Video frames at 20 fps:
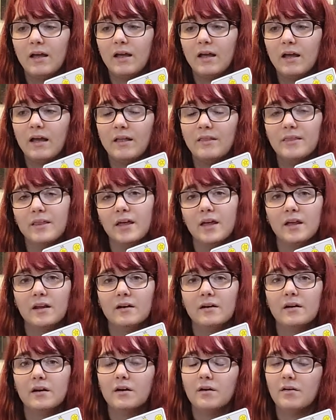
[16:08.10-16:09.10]
and
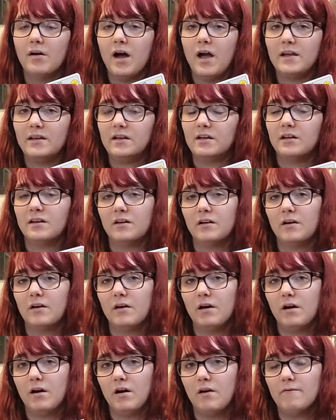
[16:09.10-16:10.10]
then I can
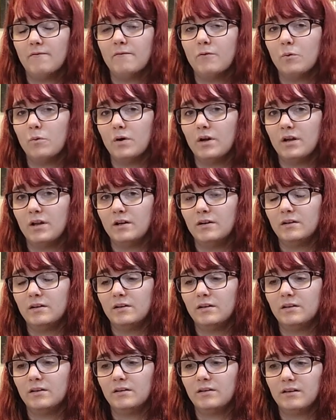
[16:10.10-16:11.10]
avoid
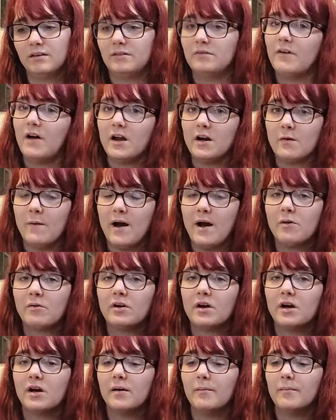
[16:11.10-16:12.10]
this final
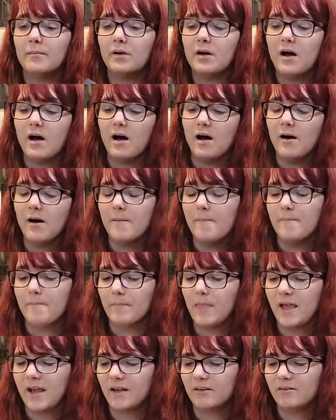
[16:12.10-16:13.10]
outcome.
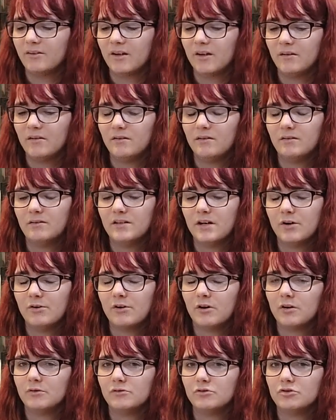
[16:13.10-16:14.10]
Like I said, tarot
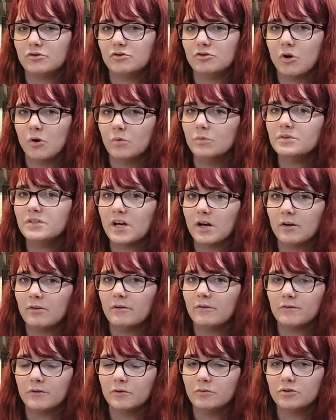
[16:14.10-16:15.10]
cards don't tell the
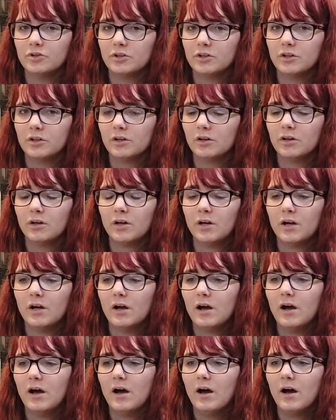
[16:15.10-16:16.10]
future.
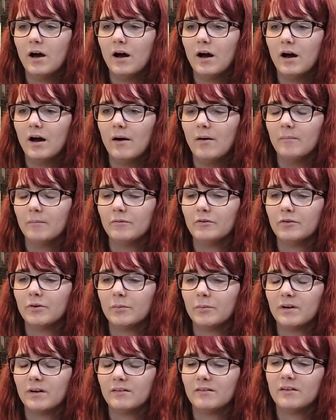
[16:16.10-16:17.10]
So
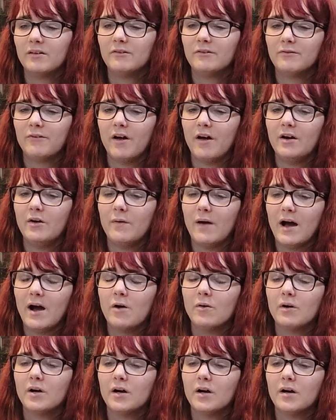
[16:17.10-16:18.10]
when it says final
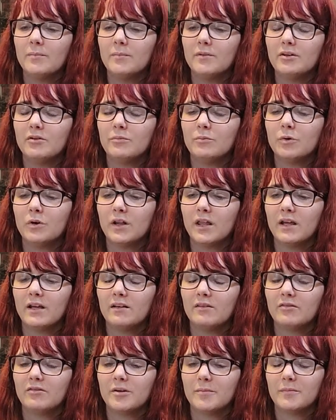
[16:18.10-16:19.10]
outcome, it's more like
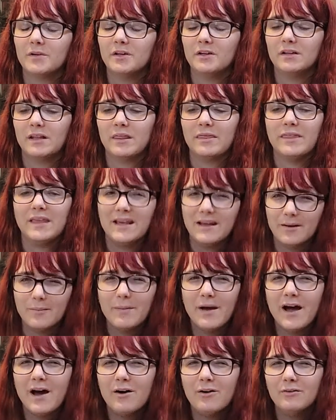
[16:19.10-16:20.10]
it's something to think
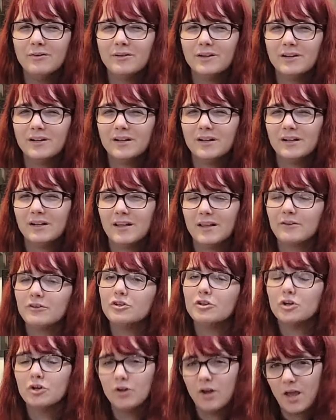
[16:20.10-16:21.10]
about. Like,
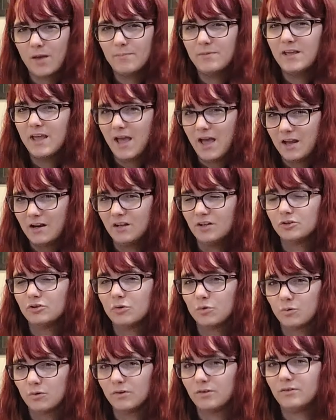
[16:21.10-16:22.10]
could I be heading
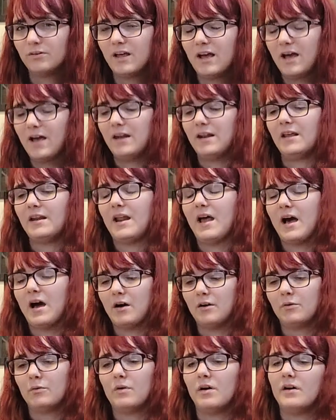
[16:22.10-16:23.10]
towards that, and how
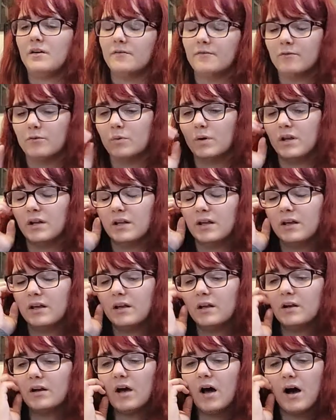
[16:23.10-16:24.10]
do I avoid
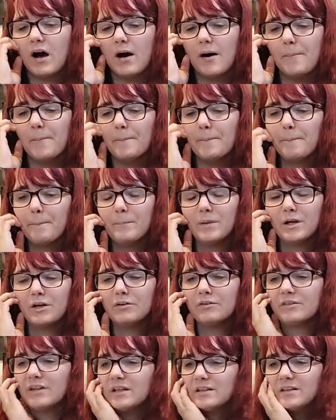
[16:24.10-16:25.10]
it? Because
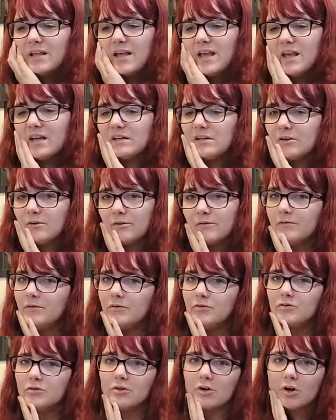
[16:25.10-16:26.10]
like they can't tell the
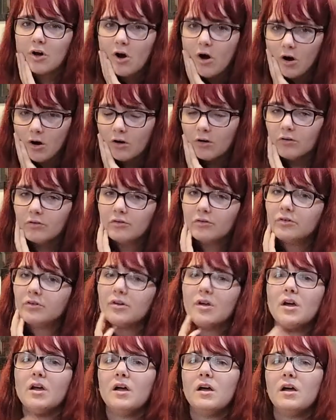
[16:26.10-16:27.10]
future, they're cards.
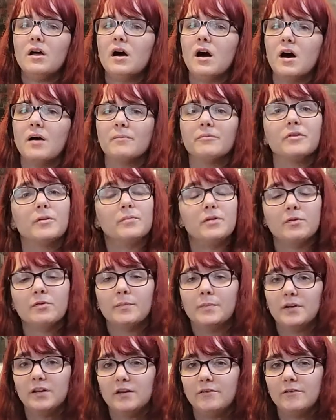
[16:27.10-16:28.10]
Some people
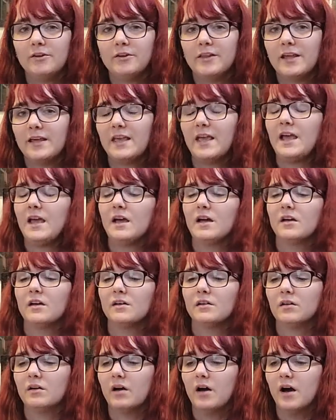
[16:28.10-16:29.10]
believe that they can.
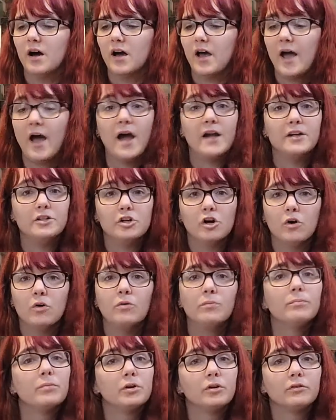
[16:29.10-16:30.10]
I don't
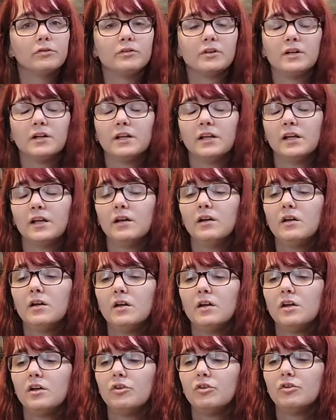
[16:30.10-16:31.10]
personally.
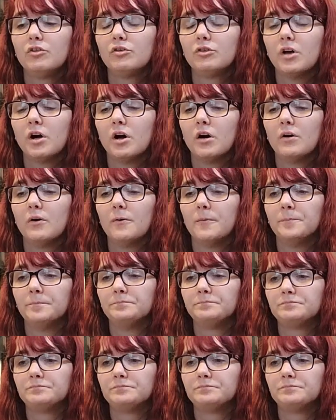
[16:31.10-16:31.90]
So